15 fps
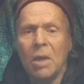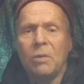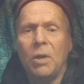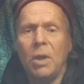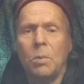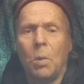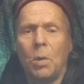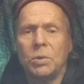
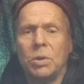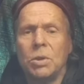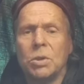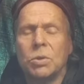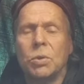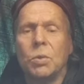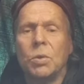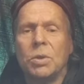They
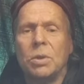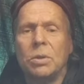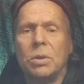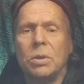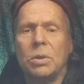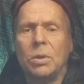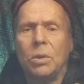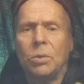wanted
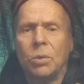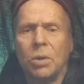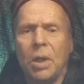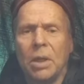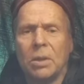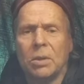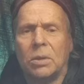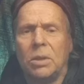to
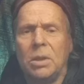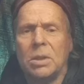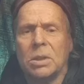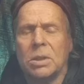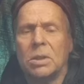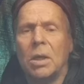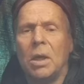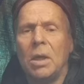get
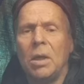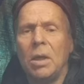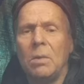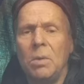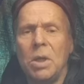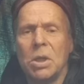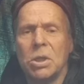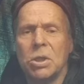this
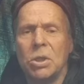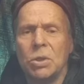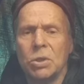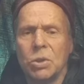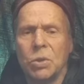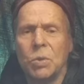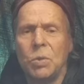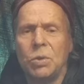eviction
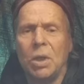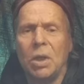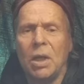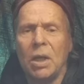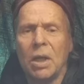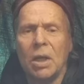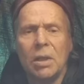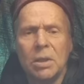through the
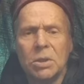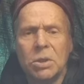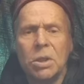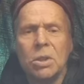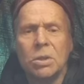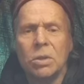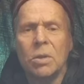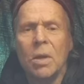legal
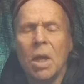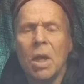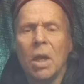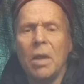entity,